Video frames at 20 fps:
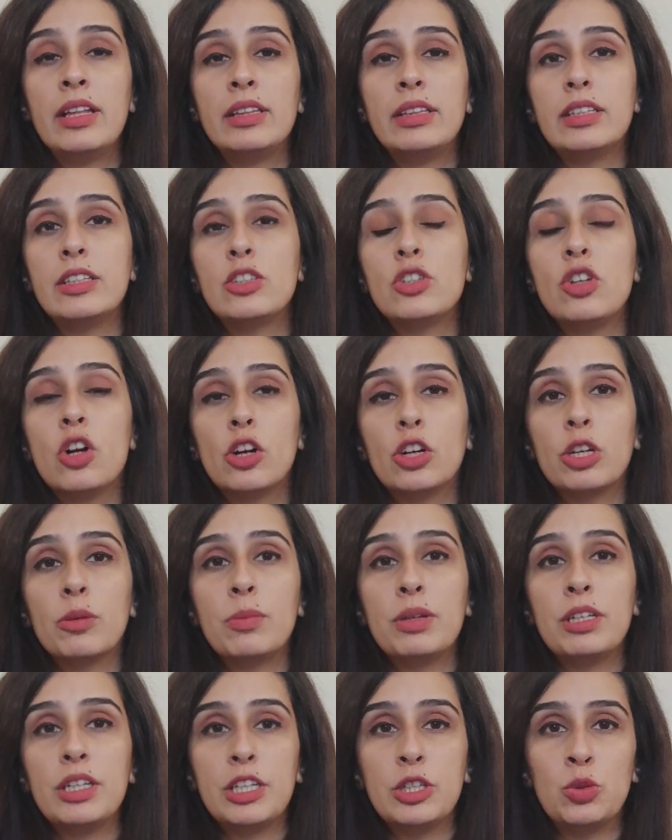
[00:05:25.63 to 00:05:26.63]
This
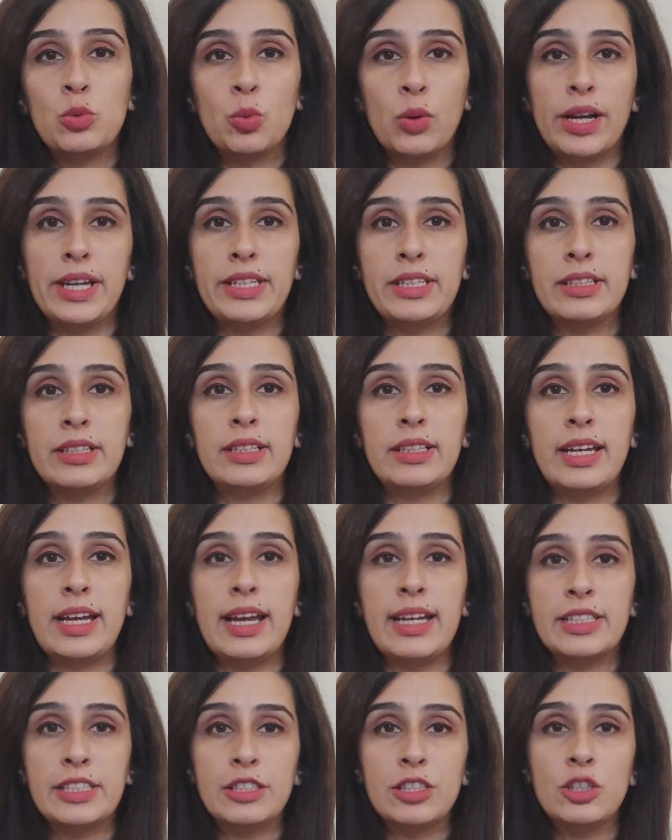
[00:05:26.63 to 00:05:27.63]
document is vital
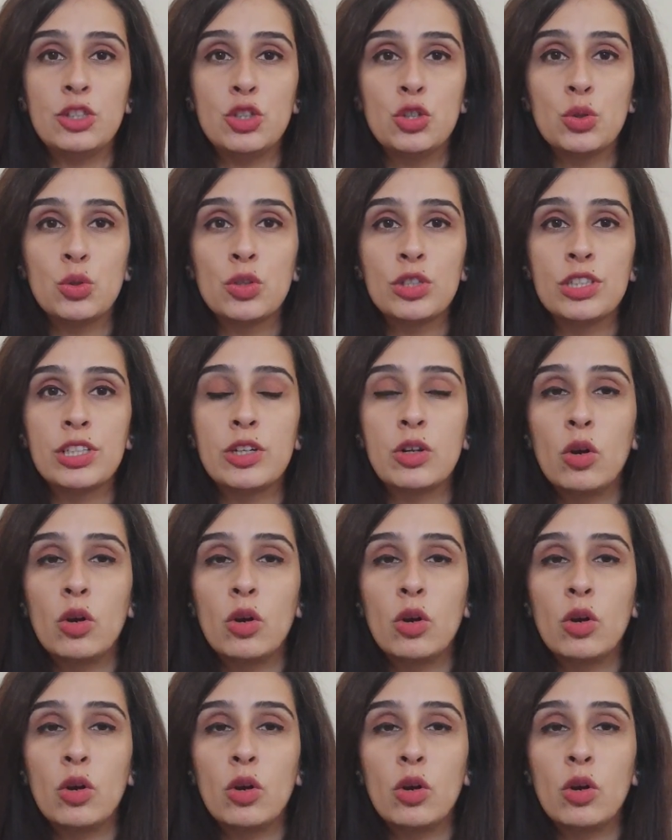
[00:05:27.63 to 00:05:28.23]
as it ensures that